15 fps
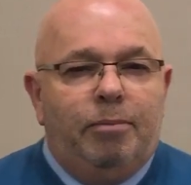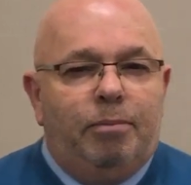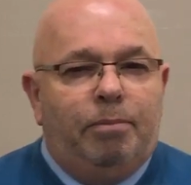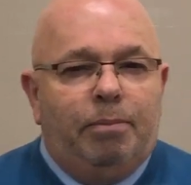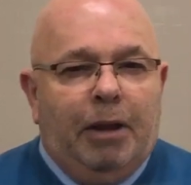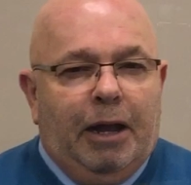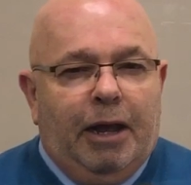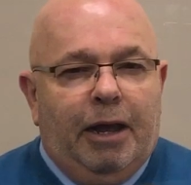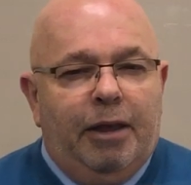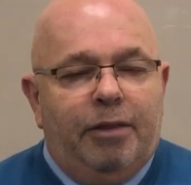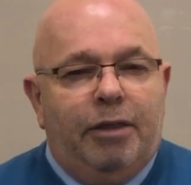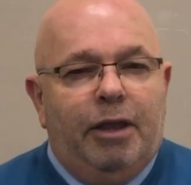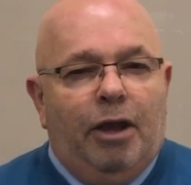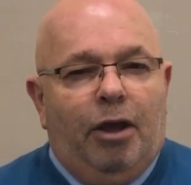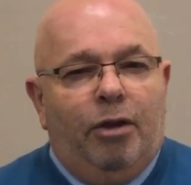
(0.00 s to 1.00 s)
by
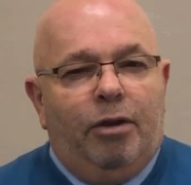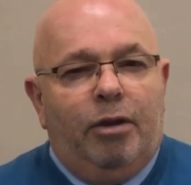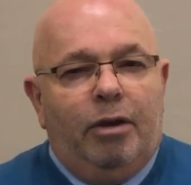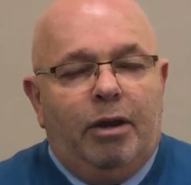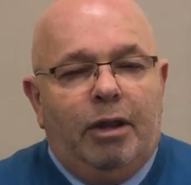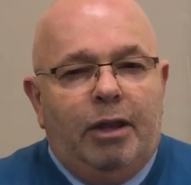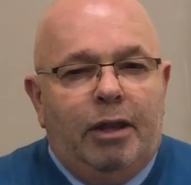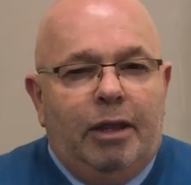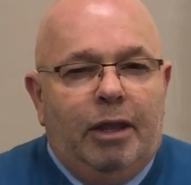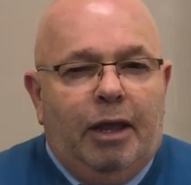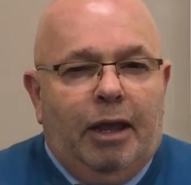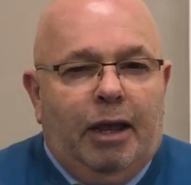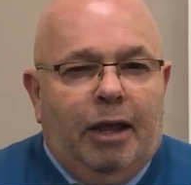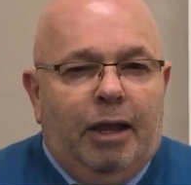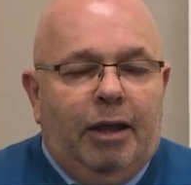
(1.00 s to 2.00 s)
their own
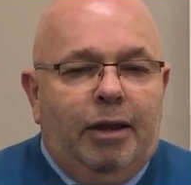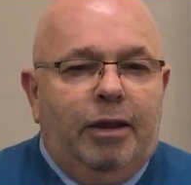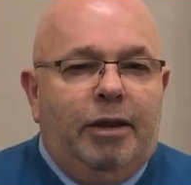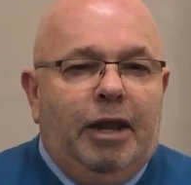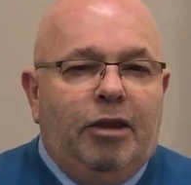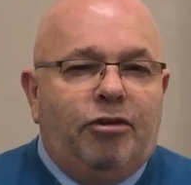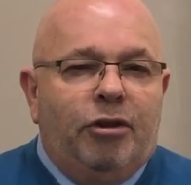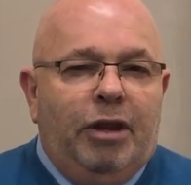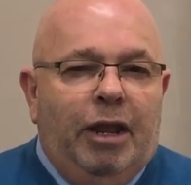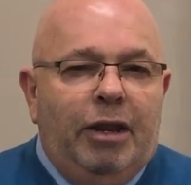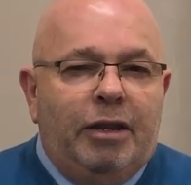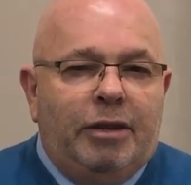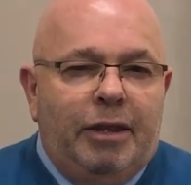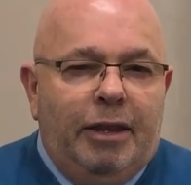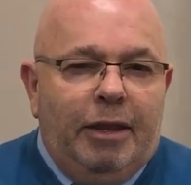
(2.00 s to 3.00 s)
uh,
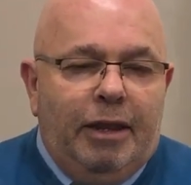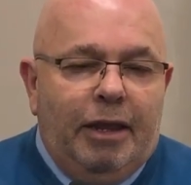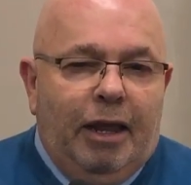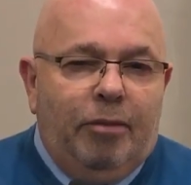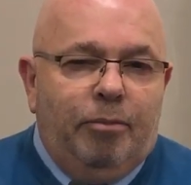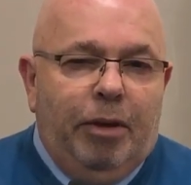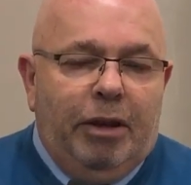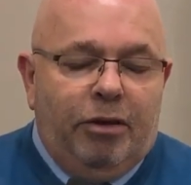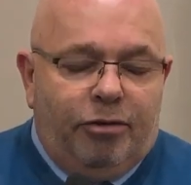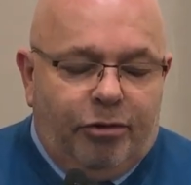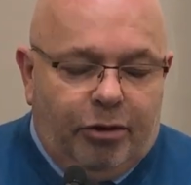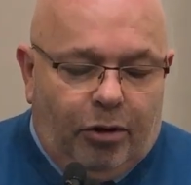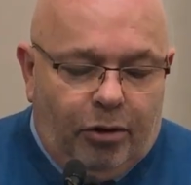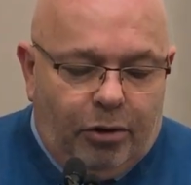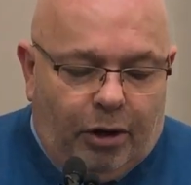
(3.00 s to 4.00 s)
nationality and being
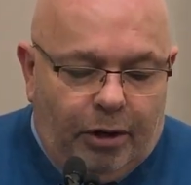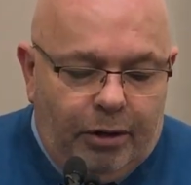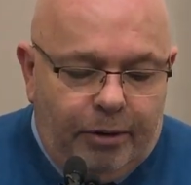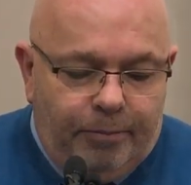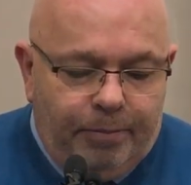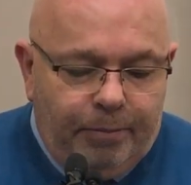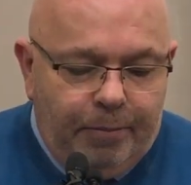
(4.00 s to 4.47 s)
sold on.